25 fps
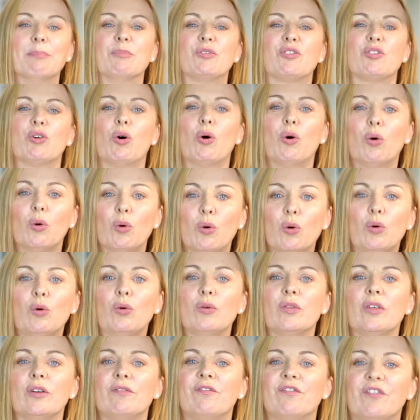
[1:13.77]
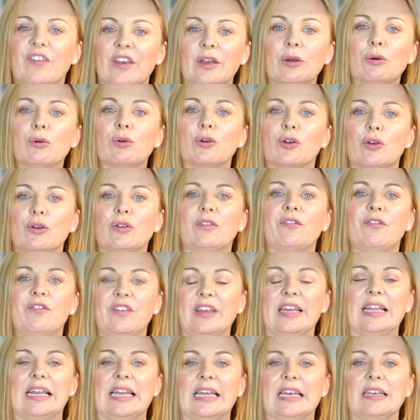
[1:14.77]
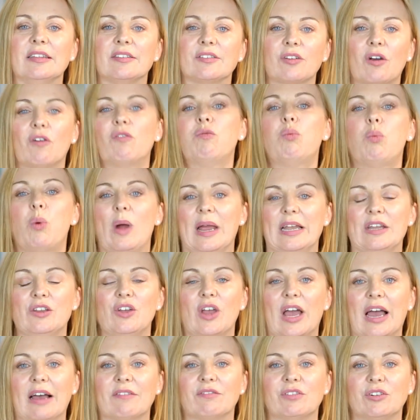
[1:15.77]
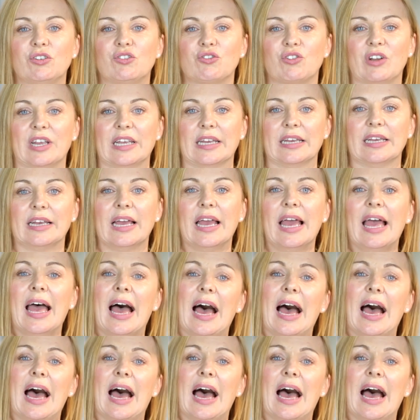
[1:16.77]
So all the feel-good feelings of when you have a drink.